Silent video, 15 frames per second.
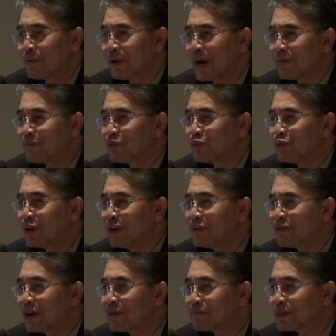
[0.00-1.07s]
We have
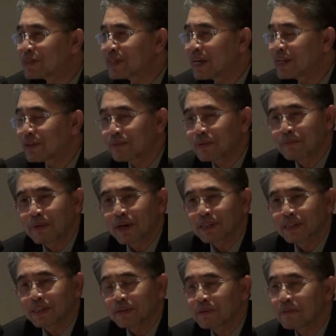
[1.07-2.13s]
25% of the
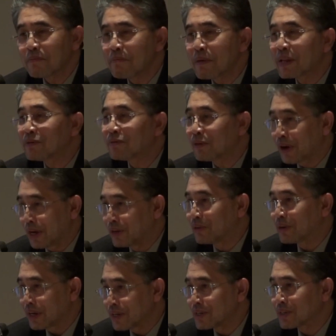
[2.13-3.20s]
budget meant for
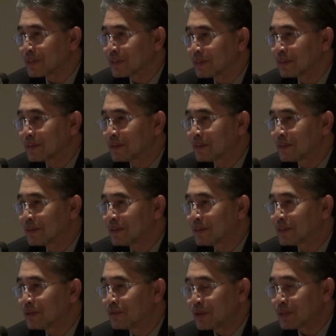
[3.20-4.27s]
education.
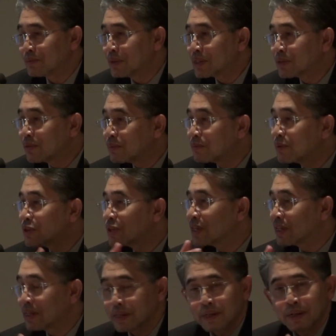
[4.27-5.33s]
So which means
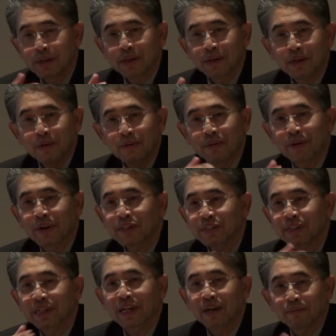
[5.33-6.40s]
we're
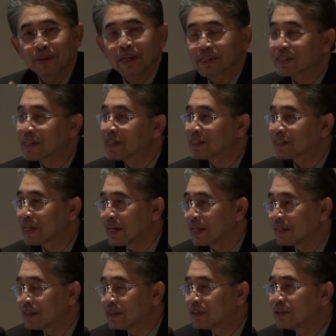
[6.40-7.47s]
ratcheting up that skill
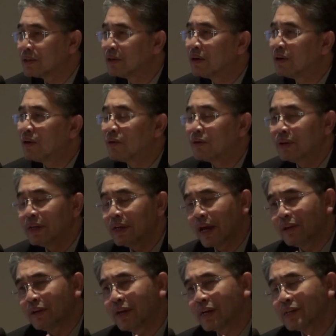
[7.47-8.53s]
side.
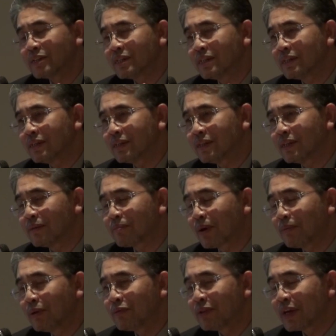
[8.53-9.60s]
Only education, the
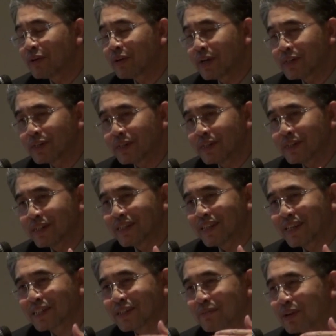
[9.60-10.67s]
problem with education is
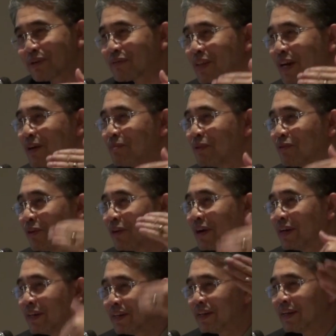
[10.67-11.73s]
it takes a bit of time
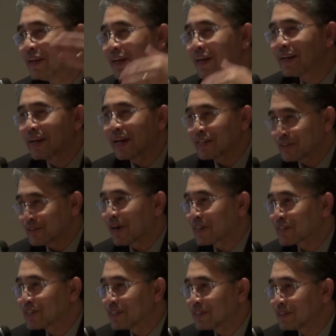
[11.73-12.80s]
before it gets
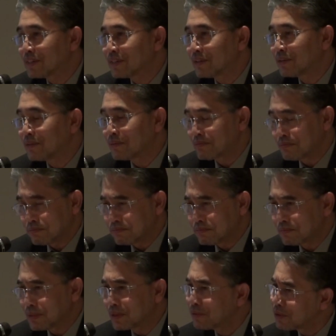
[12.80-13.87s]
traction. So
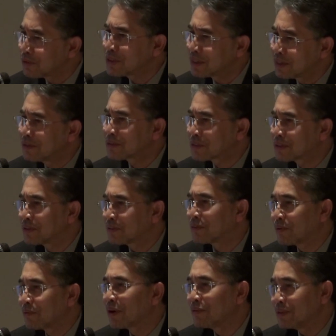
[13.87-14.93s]
the future looks
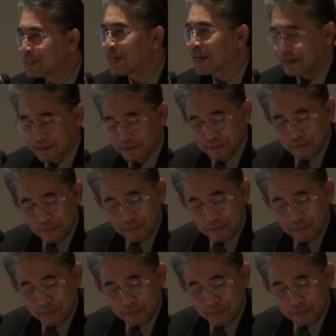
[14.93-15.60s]
good from where we stand.